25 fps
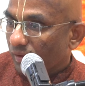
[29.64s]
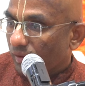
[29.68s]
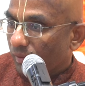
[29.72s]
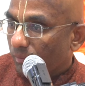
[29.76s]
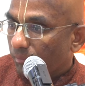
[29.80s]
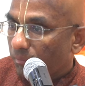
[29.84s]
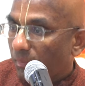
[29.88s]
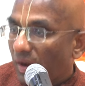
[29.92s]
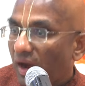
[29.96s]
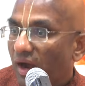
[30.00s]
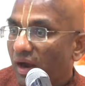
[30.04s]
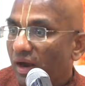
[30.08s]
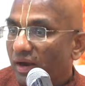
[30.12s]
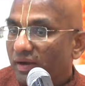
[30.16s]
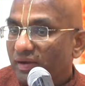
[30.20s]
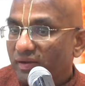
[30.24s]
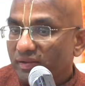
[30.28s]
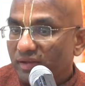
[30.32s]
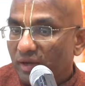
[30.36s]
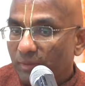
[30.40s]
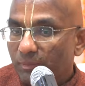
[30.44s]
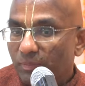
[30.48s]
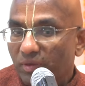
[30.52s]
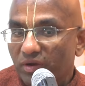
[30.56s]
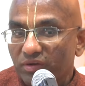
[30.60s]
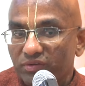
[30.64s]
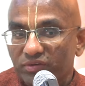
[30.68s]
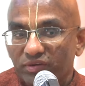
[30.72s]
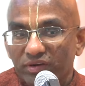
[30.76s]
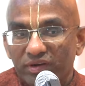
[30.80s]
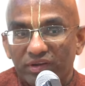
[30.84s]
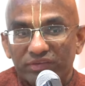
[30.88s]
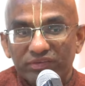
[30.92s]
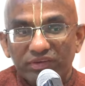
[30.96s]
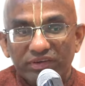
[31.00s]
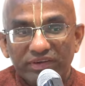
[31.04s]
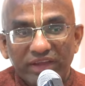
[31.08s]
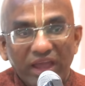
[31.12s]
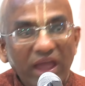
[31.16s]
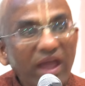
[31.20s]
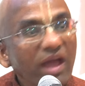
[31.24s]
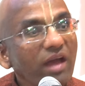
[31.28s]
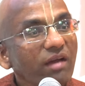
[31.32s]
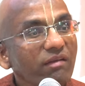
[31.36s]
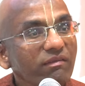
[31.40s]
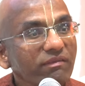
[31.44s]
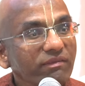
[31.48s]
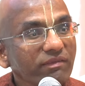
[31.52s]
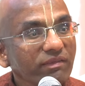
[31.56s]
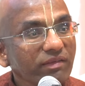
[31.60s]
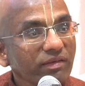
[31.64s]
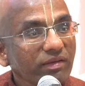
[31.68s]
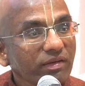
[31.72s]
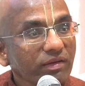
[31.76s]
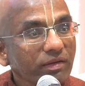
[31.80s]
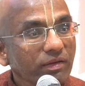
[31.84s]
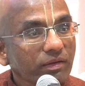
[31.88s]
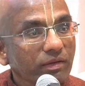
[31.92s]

but that person doesn't have